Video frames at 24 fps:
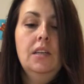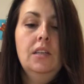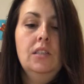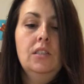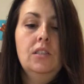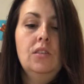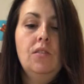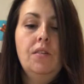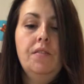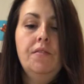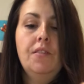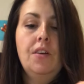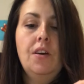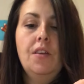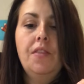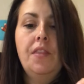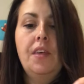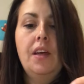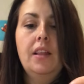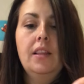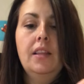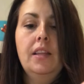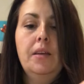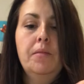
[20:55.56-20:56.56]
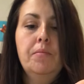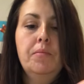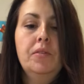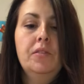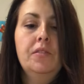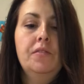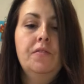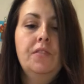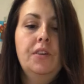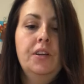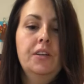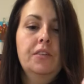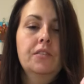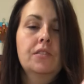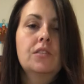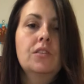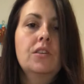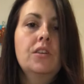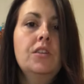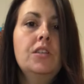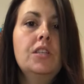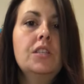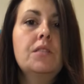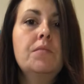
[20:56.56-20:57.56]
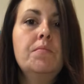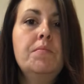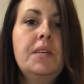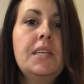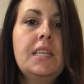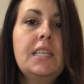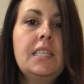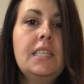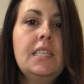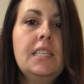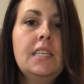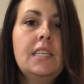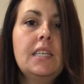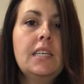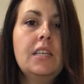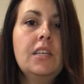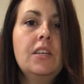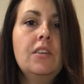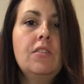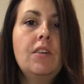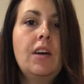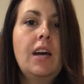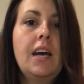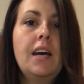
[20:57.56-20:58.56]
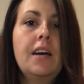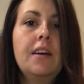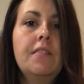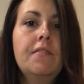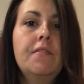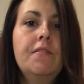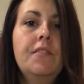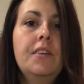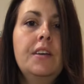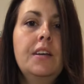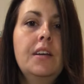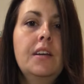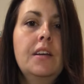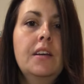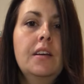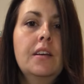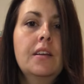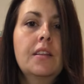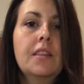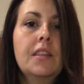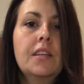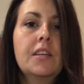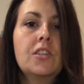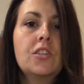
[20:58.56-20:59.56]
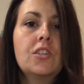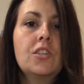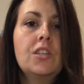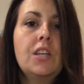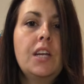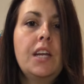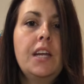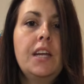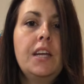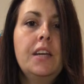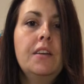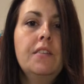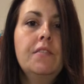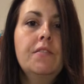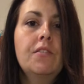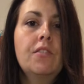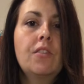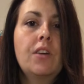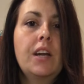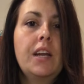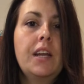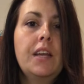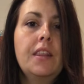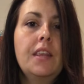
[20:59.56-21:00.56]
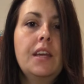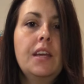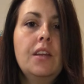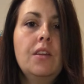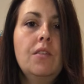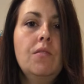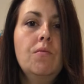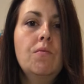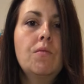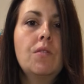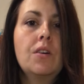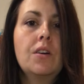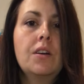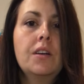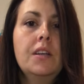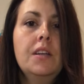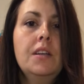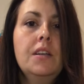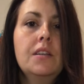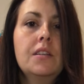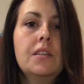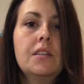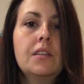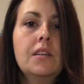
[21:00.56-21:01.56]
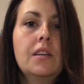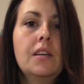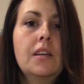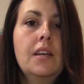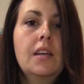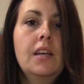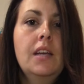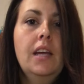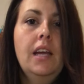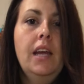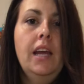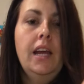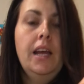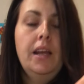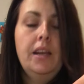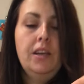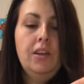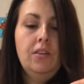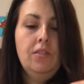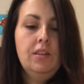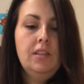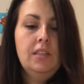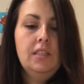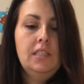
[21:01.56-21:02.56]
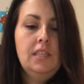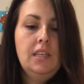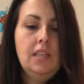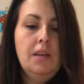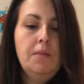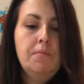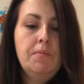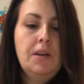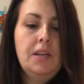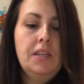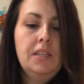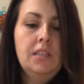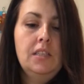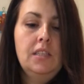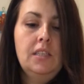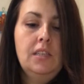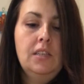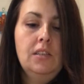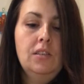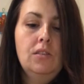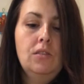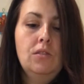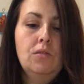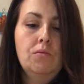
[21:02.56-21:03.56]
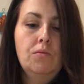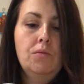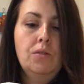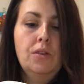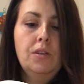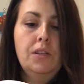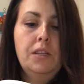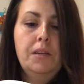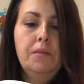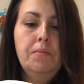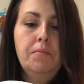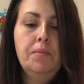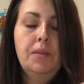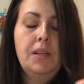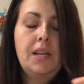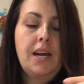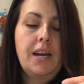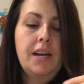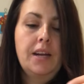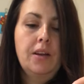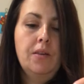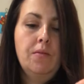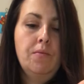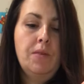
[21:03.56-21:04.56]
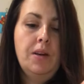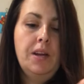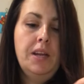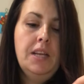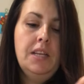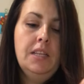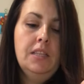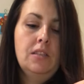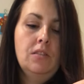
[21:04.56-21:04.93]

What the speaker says: So I've got that labeled for you. So you just mix until you have the shade of gray that you want. And you can see that mine's still swirling black and white.